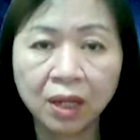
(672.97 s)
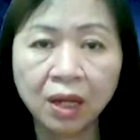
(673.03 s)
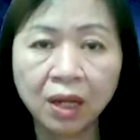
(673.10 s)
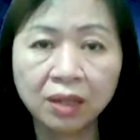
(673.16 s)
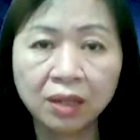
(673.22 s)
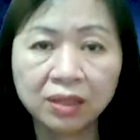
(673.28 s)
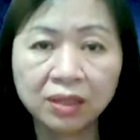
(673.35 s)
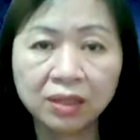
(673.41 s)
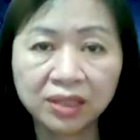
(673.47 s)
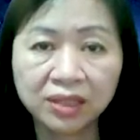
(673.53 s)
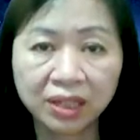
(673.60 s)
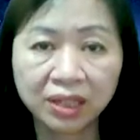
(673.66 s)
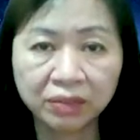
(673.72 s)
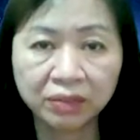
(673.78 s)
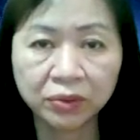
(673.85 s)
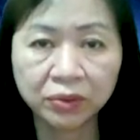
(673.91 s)
The
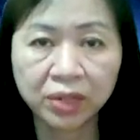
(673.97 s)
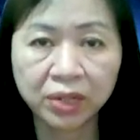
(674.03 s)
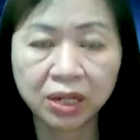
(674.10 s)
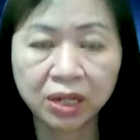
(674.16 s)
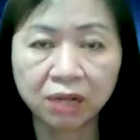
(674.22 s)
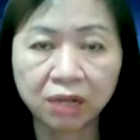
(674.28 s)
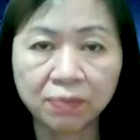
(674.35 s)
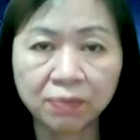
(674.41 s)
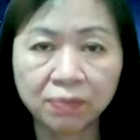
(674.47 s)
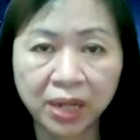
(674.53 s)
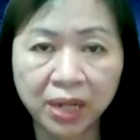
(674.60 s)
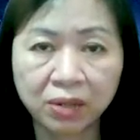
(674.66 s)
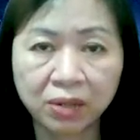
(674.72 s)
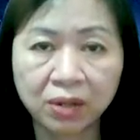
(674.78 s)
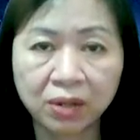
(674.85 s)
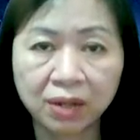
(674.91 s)
delivery of
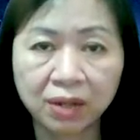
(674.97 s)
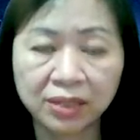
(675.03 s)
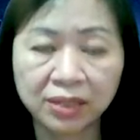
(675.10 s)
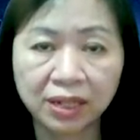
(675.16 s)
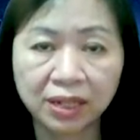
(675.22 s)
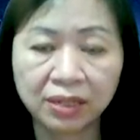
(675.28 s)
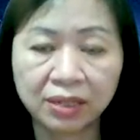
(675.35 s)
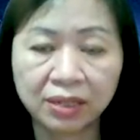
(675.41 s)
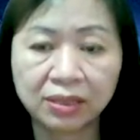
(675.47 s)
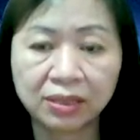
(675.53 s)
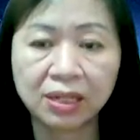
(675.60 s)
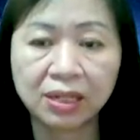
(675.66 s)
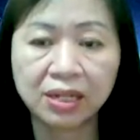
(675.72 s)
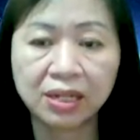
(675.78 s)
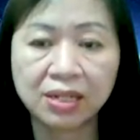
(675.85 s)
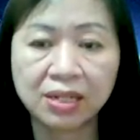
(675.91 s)
microcontent
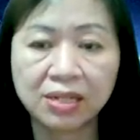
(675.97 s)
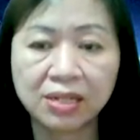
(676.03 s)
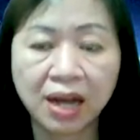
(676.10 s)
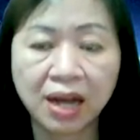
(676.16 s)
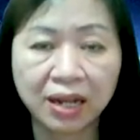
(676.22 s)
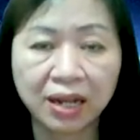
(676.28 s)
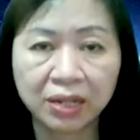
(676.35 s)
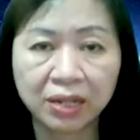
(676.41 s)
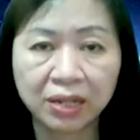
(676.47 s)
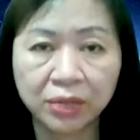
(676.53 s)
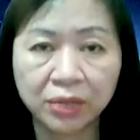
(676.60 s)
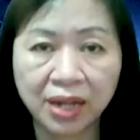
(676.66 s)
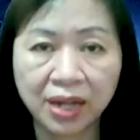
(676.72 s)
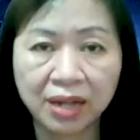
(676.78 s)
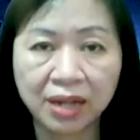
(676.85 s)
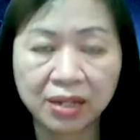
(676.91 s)
is highly
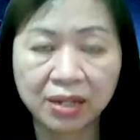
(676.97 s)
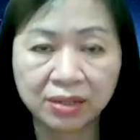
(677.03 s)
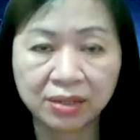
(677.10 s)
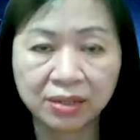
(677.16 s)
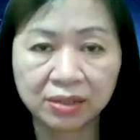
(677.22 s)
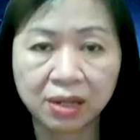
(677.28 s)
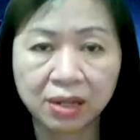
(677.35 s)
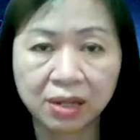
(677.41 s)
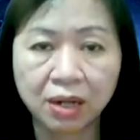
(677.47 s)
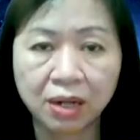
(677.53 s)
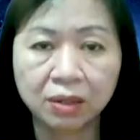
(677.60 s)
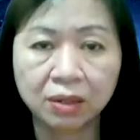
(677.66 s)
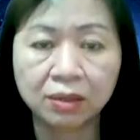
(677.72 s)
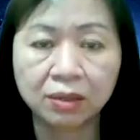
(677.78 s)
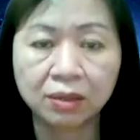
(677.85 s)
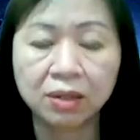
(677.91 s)
reliant
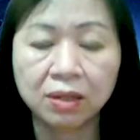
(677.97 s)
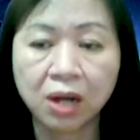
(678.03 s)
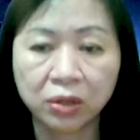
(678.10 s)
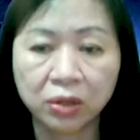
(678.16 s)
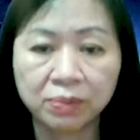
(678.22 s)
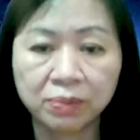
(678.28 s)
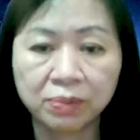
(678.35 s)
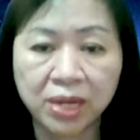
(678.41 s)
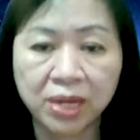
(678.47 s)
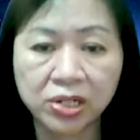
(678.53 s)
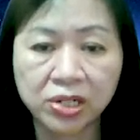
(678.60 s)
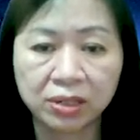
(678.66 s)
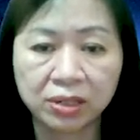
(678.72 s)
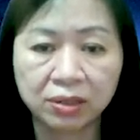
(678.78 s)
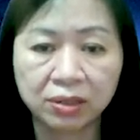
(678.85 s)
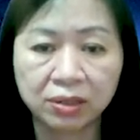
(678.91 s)
on
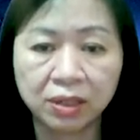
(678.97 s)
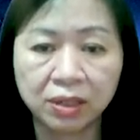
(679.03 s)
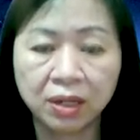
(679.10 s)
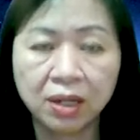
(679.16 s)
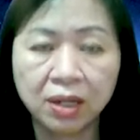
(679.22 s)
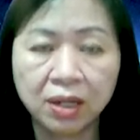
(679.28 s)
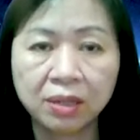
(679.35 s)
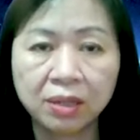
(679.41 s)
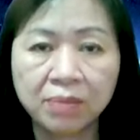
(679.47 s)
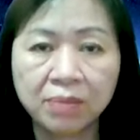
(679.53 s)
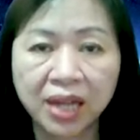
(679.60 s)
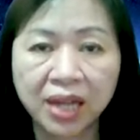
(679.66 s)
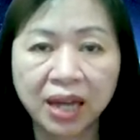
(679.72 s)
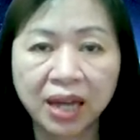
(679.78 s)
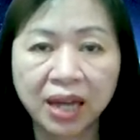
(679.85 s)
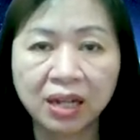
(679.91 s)
automation. The
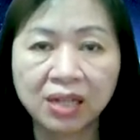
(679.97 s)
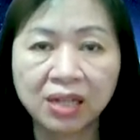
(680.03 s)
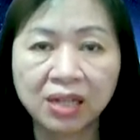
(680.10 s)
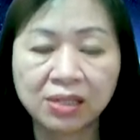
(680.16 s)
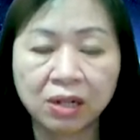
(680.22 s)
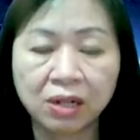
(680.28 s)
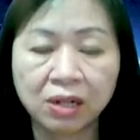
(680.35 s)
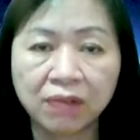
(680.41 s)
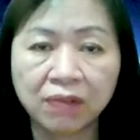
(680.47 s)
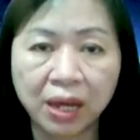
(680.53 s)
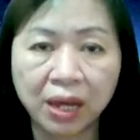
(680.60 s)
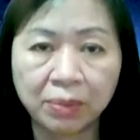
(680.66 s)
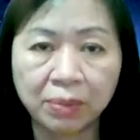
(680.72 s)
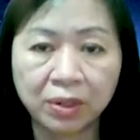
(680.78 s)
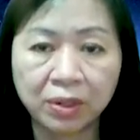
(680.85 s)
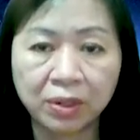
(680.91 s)
mechanics of
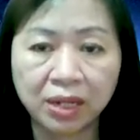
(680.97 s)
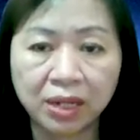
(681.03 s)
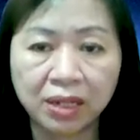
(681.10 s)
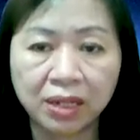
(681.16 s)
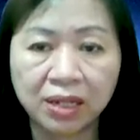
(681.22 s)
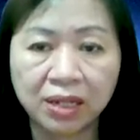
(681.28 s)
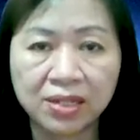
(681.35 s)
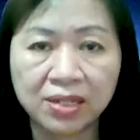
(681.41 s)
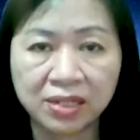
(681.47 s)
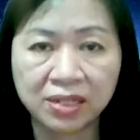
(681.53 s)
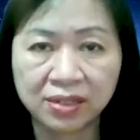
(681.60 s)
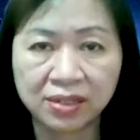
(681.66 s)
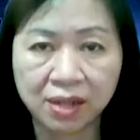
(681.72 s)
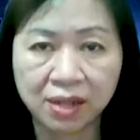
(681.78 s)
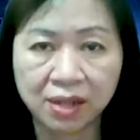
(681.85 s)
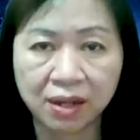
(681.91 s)
hyperlink is
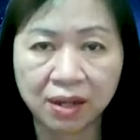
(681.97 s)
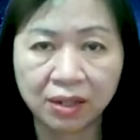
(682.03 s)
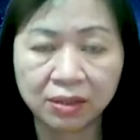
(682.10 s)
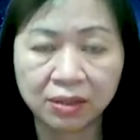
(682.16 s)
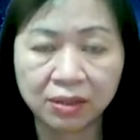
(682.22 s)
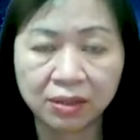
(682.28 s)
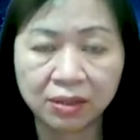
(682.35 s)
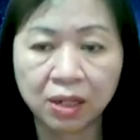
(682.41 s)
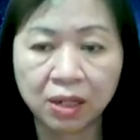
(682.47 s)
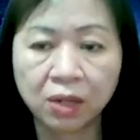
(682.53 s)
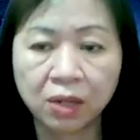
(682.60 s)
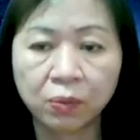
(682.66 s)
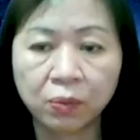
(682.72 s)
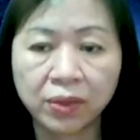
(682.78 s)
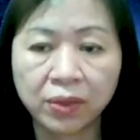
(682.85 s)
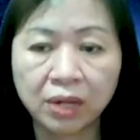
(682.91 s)
designed
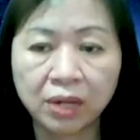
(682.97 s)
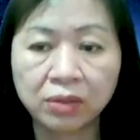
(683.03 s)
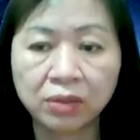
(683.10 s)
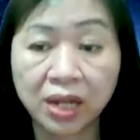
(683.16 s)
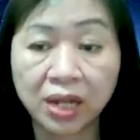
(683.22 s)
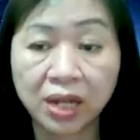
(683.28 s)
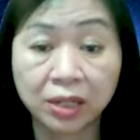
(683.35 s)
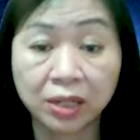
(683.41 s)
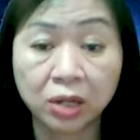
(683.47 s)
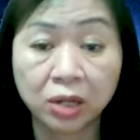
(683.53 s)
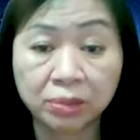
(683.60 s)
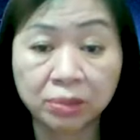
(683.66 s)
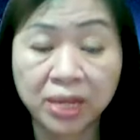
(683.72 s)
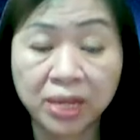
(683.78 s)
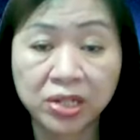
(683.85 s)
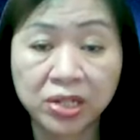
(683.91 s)
without
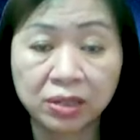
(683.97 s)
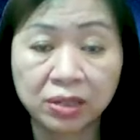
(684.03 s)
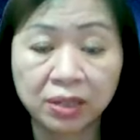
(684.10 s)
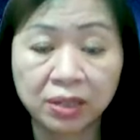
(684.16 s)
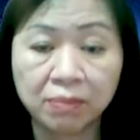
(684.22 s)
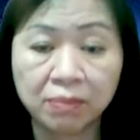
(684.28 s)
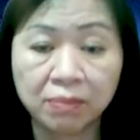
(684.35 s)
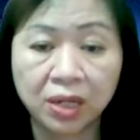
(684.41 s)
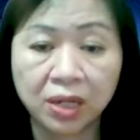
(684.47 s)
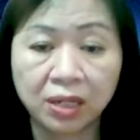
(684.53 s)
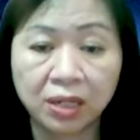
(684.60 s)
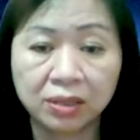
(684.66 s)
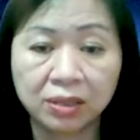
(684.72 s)
automation in mind.